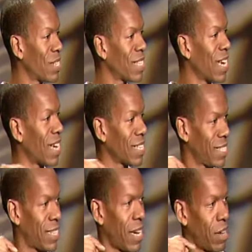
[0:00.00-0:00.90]
the design
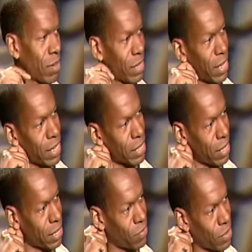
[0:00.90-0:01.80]
style? Because I think
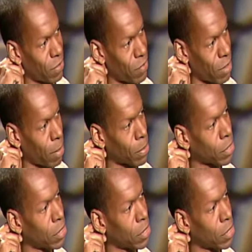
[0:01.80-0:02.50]
that's really phenomenal.